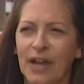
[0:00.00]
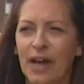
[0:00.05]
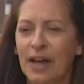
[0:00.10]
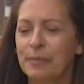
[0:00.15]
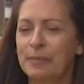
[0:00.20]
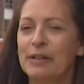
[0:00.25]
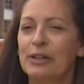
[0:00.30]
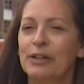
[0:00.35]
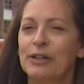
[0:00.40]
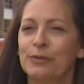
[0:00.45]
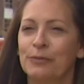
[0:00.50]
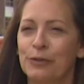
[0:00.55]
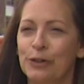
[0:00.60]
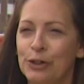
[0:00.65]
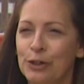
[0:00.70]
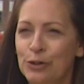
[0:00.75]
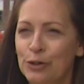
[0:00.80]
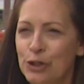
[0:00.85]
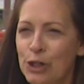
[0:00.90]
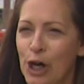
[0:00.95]
I'd be looking for
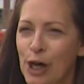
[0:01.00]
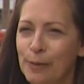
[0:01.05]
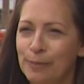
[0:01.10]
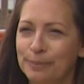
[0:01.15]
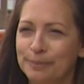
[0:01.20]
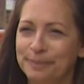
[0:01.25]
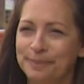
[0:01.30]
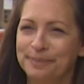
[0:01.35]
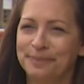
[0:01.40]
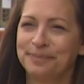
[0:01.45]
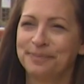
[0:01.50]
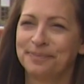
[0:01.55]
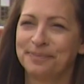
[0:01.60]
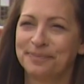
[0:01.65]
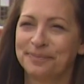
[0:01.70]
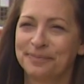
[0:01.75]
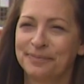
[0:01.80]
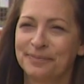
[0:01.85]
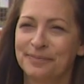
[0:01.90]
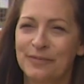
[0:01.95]
a new job
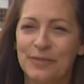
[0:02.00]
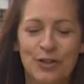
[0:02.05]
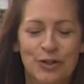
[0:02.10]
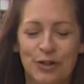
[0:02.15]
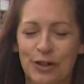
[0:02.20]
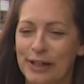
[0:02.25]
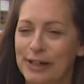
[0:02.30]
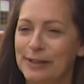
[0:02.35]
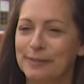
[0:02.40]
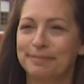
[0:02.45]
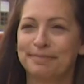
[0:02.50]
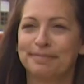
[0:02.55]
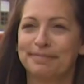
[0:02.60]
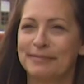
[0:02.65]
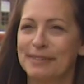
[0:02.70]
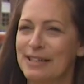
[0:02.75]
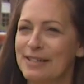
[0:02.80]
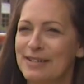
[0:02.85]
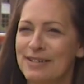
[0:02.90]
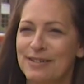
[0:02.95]
straight.
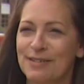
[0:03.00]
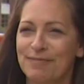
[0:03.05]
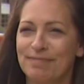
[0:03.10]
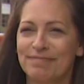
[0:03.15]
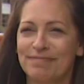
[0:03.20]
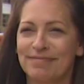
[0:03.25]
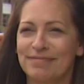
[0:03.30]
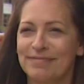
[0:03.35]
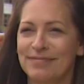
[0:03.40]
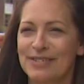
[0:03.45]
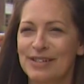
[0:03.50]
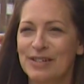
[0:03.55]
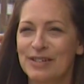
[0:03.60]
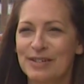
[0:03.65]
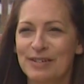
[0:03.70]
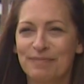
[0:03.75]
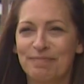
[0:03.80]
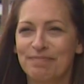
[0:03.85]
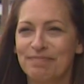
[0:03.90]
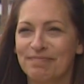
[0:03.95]
That's
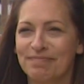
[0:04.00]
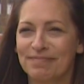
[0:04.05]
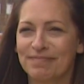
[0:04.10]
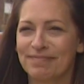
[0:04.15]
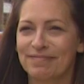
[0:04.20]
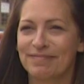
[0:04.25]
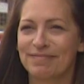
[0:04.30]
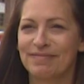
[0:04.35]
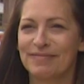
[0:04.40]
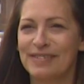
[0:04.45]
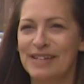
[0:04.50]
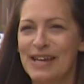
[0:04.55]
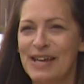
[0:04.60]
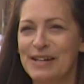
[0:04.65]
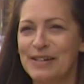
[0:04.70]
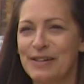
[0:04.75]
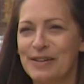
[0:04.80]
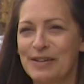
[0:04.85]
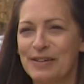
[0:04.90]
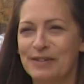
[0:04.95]
just the
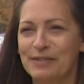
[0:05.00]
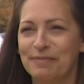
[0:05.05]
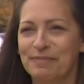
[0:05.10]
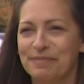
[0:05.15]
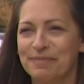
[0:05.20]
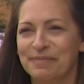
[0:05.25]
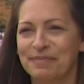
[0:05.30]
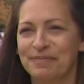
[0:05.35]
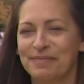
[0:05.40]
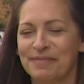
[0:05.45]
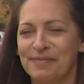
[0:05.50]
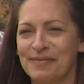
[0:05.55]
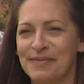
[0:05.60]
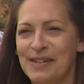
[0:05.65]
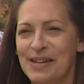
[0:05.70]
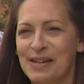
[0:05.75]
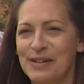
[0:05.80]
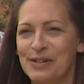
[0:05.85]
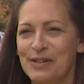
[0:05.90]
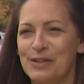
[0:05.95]
end of the,
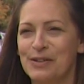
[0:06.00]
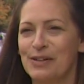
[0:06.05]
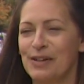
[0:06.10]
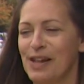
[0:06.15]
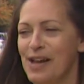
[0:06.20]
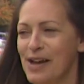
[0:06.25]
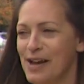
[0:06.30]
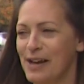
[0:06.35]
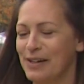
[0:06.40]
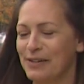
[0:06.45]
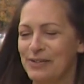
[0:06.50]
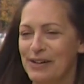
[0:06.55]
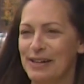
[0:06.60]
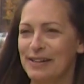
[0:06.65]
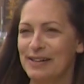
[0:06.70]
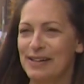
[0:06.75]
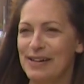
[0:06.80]
the end of the line right